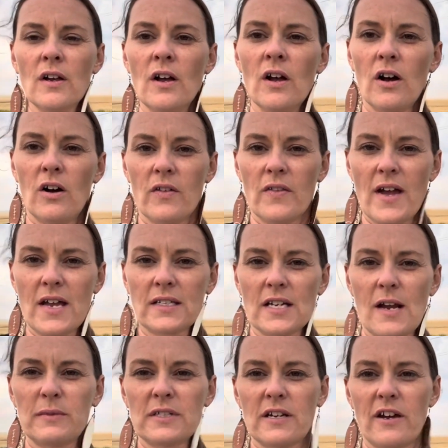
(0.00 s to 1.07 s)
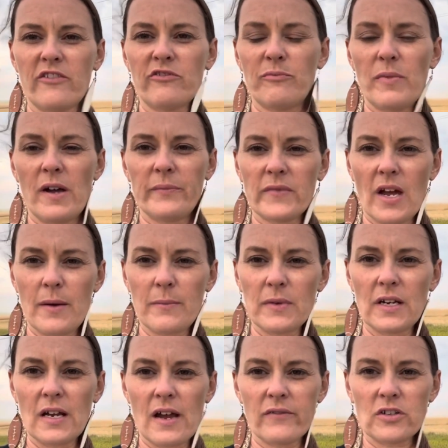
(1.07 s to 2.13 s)
all that type stuff, but I'm
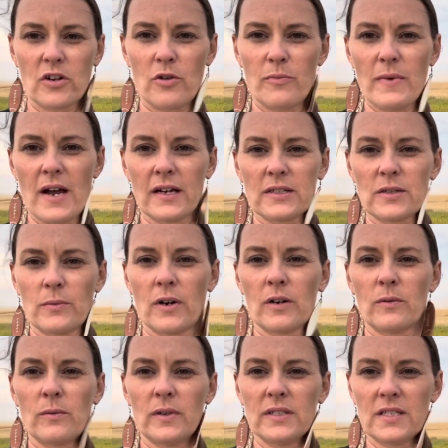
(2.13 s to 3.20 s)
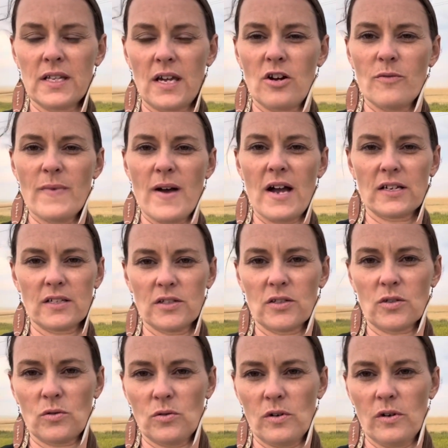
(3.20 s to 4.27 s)
going to have to go back to work once they go back to
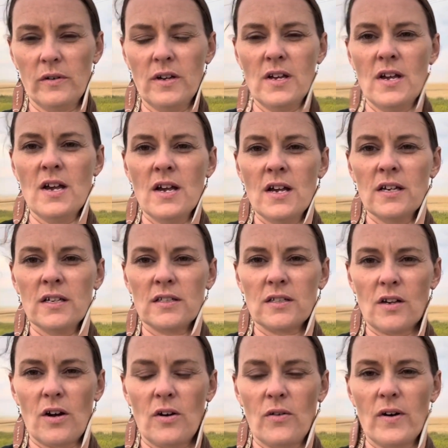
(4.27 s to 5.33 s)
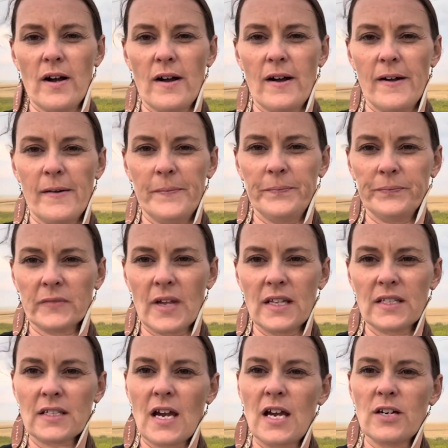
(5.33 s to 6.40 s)
school. So
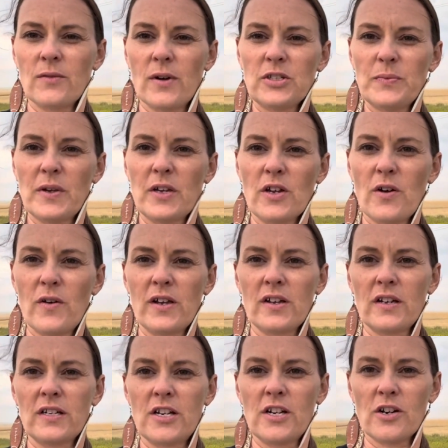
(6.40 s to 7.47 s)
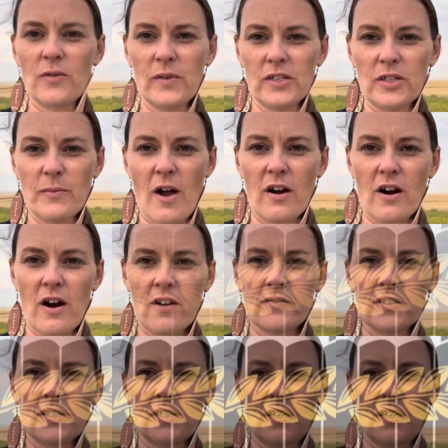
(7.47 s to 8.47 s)
that's kind of what's been going on here with DeBock Harvesting.